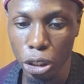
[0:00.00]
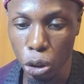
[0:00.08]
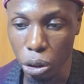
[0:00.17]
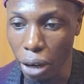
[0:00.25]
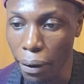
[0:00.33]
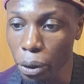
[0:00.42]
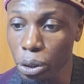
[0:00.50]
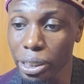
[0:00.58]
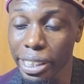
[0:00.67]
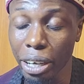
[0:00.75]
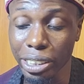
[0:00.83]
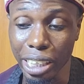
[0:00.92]
So now we're
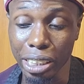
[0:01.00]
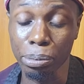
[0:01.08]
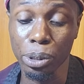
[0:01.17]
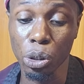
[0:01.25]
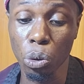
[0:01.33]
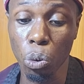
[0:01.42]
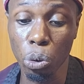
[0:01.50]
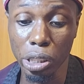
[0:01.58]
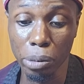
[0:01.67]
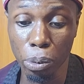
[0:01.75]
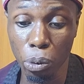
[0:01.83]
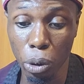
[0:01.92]
going to tell ChatGPT
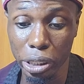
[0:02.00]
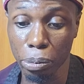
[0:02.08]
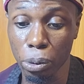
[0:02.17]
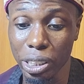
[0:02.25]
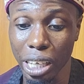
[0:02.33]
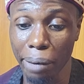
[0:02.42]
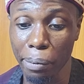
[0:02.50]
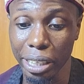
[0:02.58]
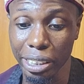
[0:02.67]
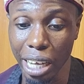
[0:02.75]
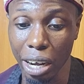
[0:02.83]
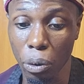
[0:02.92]
what the book is
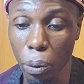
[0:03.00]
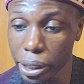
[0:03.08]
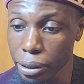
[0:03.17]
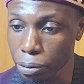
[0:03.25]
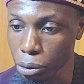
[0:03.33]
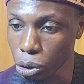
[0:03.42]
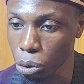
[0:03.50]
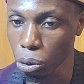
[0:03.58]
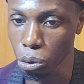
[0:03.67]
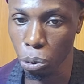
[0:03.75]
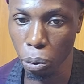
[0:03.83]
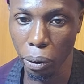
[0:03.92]
about and who it's for. So
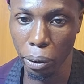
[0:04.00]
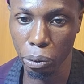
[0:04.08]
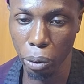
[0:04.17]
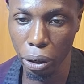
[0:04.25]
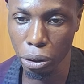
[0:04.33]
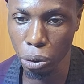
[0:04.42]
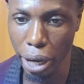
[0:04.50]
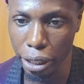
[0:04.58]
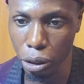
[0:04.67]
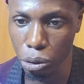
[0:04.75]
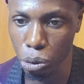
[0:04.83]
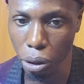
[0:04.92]
we're going to
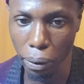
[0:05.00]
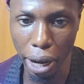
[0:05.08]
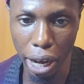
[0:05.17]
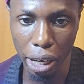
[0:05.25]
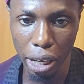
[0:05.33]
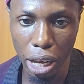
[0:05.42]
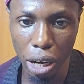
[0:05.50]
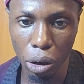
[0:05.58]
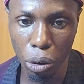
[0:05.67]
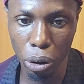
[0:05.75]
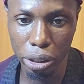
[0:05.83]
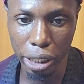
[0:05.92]
head on to our
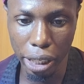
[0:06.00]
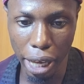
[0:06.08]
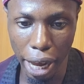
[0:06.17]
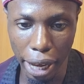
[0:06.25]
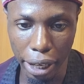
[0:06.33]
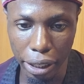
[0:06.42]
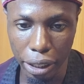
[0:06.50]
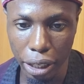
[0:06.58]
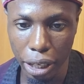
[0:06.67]
Claude AI,